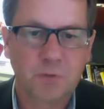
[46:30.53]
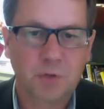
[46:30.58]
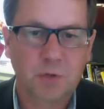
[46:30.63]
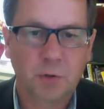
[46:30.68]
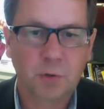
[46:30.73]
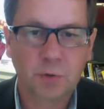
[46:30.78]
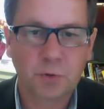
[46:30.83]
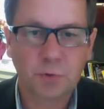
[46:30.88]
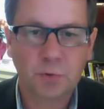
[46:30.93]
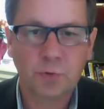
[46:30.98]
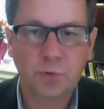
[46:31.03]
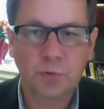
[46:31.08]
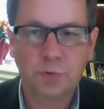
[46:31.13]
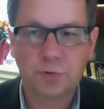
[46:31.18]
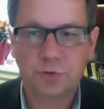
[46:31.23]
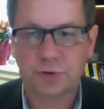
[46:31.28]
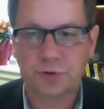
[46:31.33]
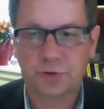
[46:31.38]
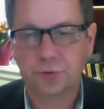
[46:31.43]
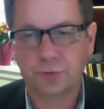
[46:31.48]
who
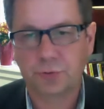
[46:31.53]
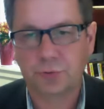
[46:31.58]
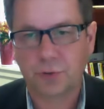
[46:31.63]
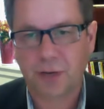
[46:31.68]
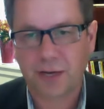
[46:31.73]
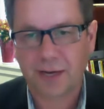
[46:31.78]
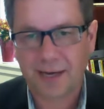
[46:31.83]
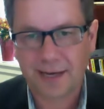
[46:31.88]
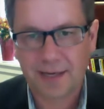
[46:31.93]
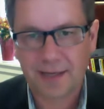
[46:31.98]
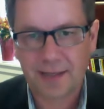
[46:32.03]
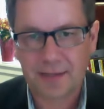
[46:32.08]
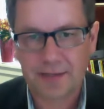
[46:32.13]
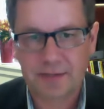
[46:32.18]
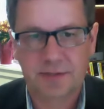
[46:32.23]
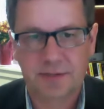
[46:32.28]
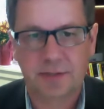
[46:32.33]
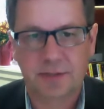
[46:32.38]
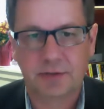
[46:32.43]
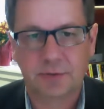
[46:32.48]
to
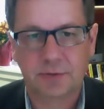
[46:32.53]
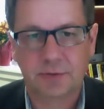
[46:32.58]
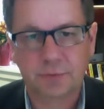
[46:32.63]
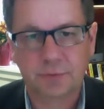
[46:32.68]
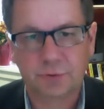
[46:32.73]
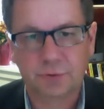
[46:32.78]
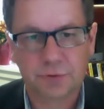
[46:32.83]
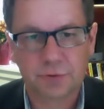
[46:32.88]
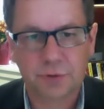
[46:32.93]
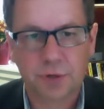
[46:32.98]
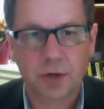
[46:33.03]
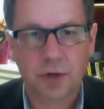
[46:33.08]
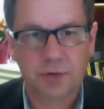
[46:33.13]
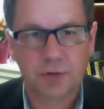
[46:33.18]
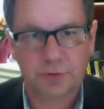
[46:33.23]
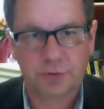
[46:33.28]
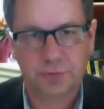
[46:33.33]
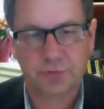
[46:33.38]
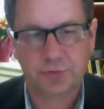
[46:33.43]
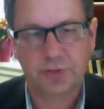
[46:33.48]
ask and who to
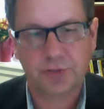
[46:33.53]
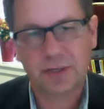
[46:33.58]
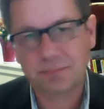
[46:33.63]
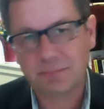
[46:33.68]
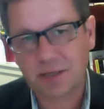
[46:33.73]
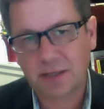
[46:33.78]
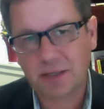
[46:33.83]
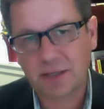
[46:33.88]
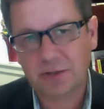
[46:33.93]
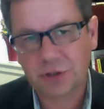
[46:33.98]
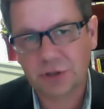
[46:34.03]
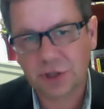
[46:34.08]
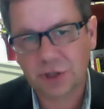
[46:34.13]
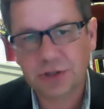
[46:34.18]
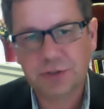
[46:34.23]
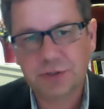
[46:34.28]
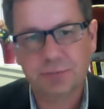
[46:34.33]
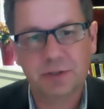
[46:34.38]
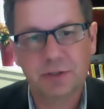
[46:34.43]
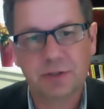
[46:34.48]
talk to. They make
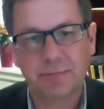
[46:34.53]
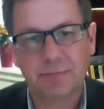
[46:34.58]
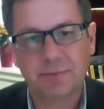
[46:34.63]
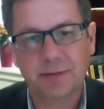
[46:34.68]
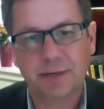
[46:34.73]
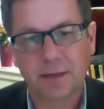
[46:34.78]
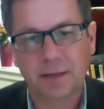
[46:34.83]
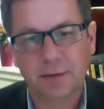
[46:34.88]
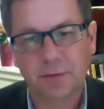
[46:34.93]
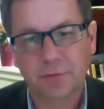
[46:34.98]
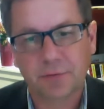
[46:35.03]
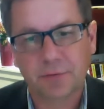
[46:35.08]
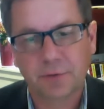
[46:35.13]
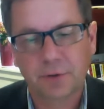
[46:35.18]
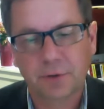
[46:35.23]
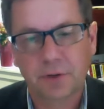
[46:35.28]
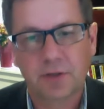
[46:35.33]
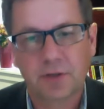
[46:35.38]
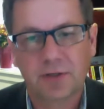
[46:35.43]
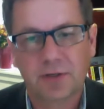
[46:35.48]
judgment about
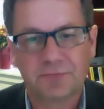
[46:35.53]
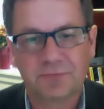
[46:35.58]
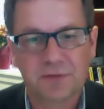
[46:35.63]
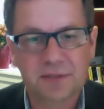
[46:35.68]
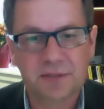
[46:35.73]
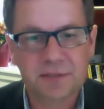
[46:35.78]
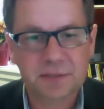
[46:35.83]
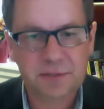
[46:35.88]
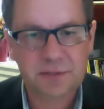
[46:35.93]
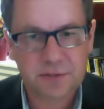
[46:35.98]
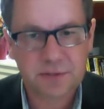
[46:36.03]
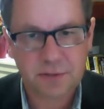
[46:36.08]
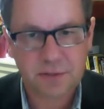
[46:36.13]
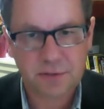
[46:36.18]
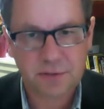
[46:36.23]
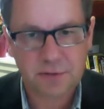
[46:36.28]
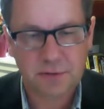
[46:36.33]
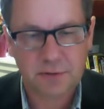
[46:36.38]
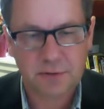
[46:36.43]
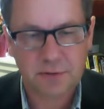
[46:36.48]
if this is
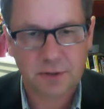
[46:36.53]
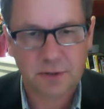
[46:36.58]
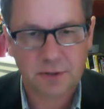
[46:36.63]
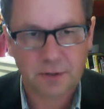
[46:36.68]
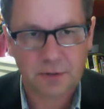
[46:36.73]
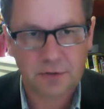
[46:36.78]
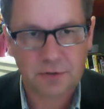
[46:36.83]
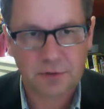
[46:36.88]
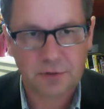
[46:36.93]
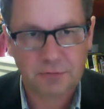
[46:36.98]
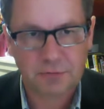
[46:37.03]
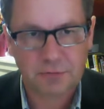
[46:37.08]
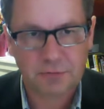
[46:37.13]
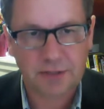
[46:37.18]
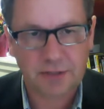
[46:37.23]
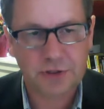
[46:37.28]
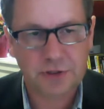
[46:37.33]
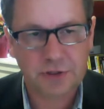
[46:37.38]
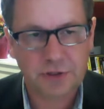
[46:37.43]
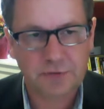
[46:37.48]
a
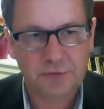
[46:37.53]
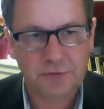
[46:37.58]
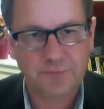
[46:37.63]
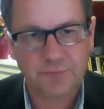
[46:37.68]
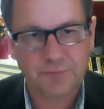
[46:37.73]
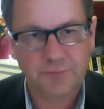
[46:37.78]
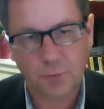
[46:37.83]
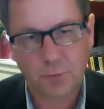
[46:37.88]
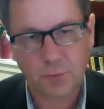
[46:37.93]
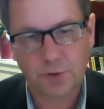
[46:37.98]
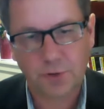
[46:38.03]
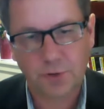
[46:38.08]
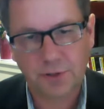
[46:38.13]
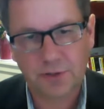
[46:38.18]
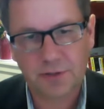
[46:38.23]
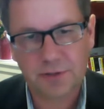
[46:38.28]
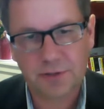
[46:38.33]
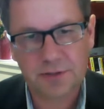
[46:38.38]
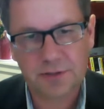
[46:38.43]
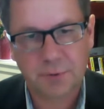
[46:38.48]
direction forward in
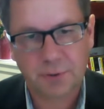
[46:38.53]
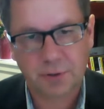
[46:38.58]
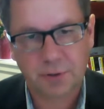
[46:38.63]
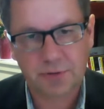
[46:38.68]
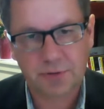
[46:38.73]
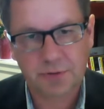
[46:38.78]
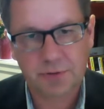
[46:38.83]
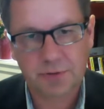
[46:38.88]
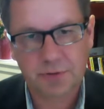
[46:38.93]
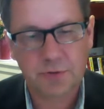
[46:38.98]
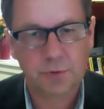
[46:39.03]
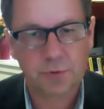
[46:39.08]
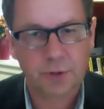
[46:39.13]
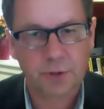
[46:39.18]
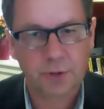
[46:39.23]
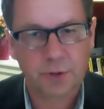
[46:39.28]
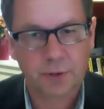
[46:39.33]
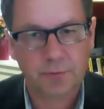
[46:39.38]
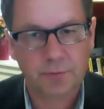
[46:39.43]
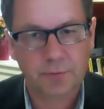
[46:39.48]
this process or
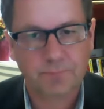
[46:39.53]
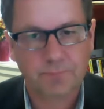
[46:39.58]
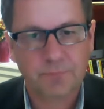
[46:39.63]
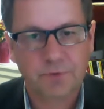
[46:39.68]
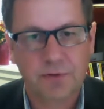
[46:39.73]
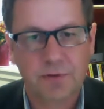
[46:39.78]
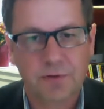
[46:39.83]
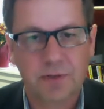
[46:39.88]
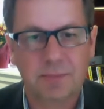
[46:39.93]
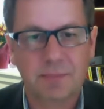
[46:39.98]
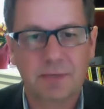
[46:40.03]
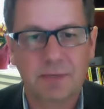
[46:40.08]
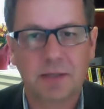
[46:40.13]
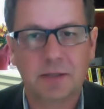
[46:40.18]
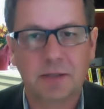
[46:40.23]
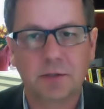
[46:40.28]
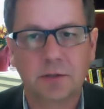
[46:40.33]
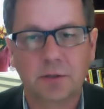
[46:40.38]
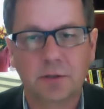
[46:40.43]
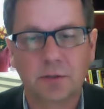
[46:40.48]
not. They make
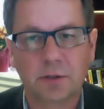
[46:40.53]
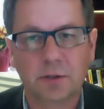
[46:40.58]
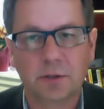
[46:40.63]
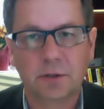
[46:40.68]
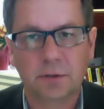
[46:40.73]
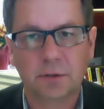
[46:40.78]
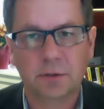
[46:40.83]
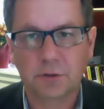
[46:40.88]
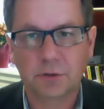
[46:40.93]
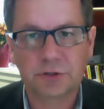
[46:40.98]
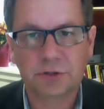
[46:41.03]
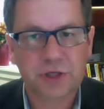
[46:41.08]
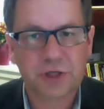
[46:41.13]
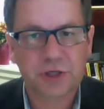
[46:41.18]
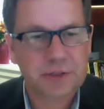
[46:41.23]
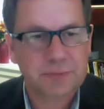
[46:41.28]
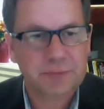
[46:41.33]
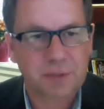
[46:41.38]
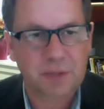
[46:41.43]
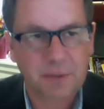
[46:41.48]
a good
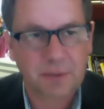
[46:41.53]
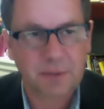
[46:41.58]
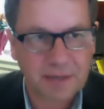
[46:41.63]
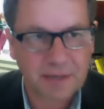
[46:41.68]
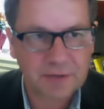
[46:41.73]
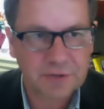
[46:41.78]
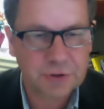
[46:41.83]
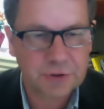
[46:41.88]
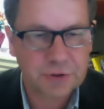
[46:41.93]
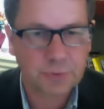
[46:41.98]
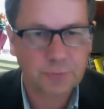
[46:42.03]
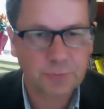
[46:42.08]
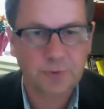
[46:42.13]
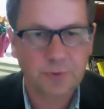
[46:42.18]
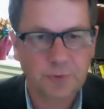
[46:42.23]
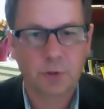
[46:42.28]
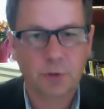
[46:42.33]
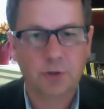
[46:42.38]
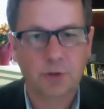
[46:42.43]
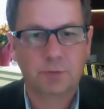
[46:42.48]
judgment about should we
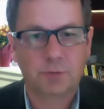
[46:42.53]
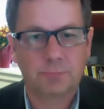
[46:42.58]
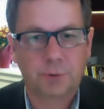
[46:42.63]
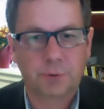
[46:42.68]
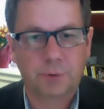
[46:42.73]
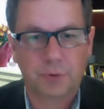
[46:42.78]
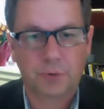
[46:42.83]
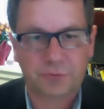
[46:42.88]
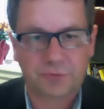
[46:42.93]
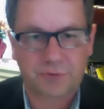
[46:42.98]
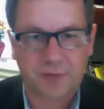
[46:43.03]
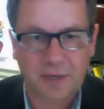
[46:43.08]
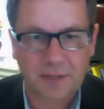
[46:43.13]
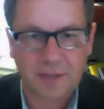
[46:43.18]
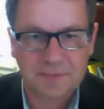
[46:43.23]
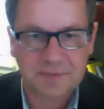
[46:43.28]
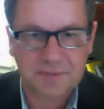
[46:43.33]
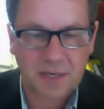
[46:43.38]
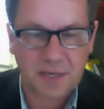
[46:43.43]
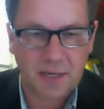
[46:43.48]
work on
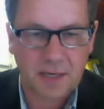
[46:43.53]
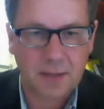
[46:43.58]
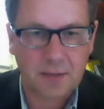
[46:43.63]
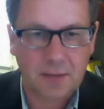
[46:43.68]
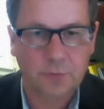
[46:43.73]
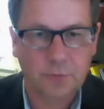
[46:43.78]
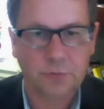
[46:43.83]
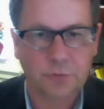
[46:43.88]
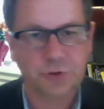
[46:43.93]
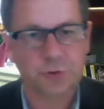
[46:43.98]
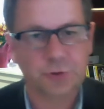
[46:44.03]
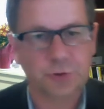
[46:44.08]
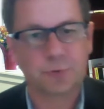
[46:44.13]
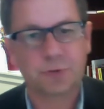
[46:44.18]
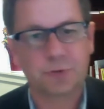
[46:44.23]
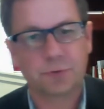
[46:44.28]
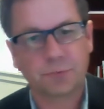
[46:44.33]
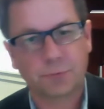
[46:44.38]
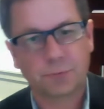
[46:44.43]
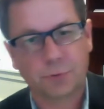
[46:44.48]
prototypes now or should we
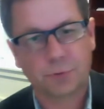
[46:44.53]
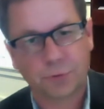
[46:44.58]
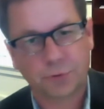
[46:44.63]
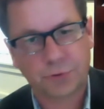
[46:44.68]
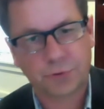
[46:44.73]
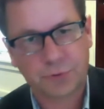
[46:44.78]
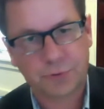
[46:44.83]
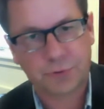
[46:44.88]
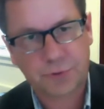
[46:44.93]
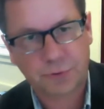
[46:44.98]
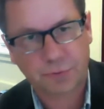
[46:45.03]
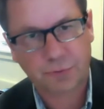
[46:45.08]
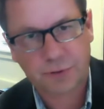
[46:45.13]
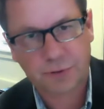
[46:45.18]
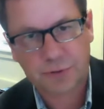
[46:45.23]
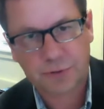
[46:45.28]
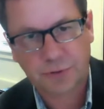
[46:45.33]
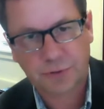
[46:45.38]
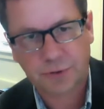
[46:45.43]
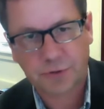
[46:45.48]
do more user
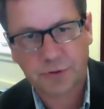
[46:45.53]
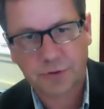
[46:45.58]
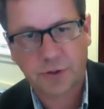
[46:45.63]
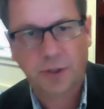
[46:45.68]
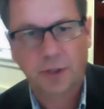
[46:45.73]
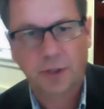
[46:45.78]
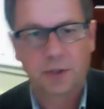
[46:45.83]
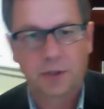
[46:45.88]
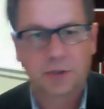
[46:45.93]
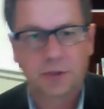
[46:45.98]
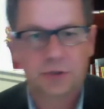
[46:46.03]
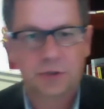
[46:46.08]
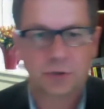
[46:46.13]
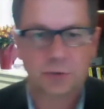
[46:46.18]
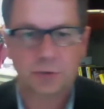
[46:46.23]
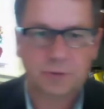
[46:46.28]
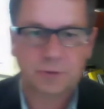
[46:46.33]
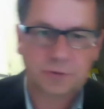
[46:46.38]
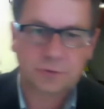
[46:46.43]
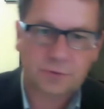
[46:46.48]
research? Should
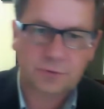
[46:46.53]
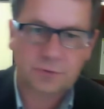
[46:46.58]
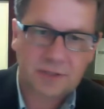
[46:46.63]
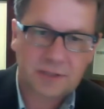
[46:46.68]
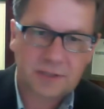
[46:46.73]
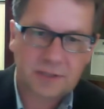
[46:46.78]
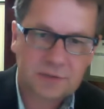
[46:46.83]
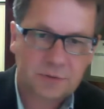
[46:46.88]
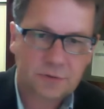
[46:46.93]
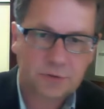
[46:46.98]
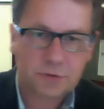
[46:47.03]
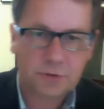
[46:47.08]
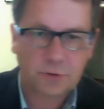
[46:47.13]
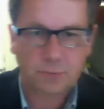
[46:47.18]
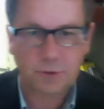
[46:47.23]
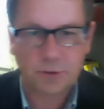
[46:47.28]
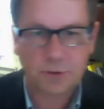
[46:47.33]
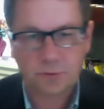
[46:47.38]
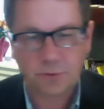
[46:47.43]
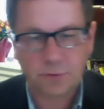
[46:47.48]
we do this or should
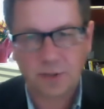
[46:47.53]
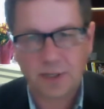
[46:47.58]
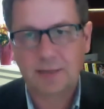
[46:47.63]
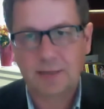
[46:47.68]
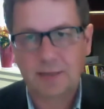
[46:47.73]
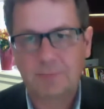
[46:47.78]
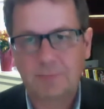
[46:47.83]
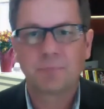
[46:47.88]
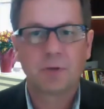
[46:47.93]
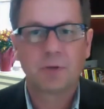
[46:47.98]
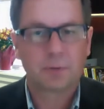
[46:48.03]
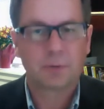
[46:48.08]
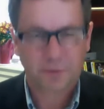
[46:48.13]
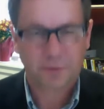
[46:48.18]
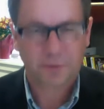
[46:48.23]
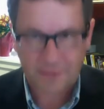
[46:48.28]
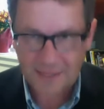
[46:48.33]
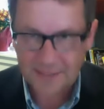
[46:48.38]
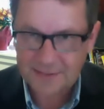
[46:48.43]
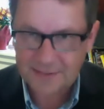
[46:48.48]
we do that?
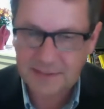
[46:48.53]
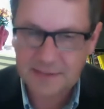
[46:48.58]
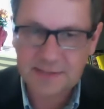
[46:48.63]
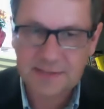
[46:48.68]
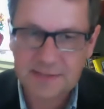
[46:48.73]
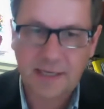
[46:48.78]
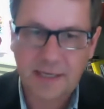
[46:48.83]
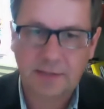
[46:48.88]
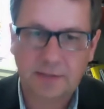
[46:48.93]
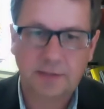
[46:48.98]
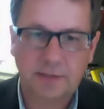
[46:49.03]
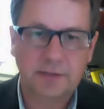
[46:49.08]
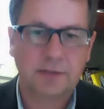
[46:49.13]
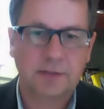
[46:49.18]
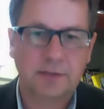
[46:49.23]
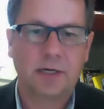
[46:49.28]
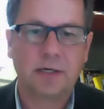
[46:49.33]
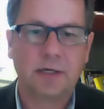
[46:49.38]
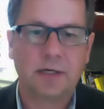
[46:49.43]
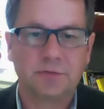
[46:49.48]
That's exactly the
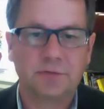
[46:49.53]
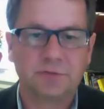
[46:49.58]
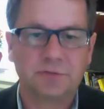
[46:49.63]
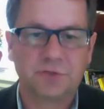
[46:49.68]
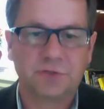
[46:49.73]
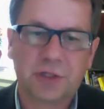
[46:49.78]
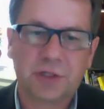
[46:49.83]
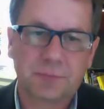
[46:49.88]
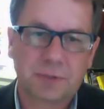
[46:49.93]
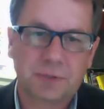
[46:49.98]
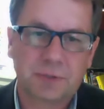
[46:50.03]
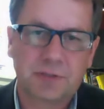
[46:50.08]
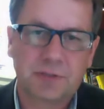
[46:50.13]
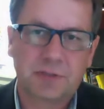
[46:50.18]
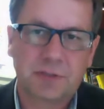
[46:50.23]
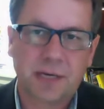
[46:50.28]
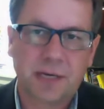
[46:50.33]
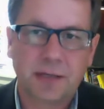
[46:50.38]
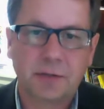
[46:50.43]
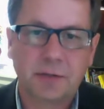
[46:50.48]
kind of judgment
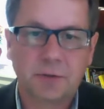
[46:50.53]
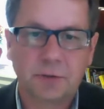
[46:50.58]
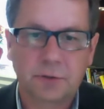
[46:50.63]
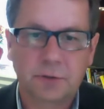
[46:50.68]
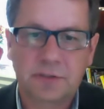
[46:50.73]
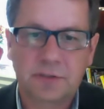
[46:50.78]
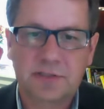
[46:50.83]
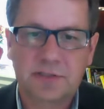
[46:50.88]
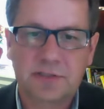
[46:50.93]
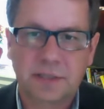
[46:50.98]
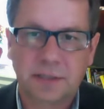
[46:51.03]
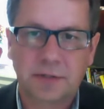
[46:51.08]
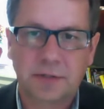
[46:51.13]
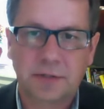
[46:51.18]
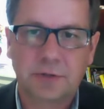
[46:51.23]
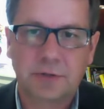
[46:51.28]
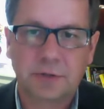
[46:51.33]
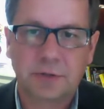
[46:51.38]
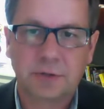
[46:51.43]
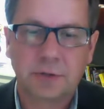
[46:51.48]
that a good
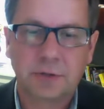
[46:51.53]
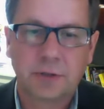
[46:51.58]
designer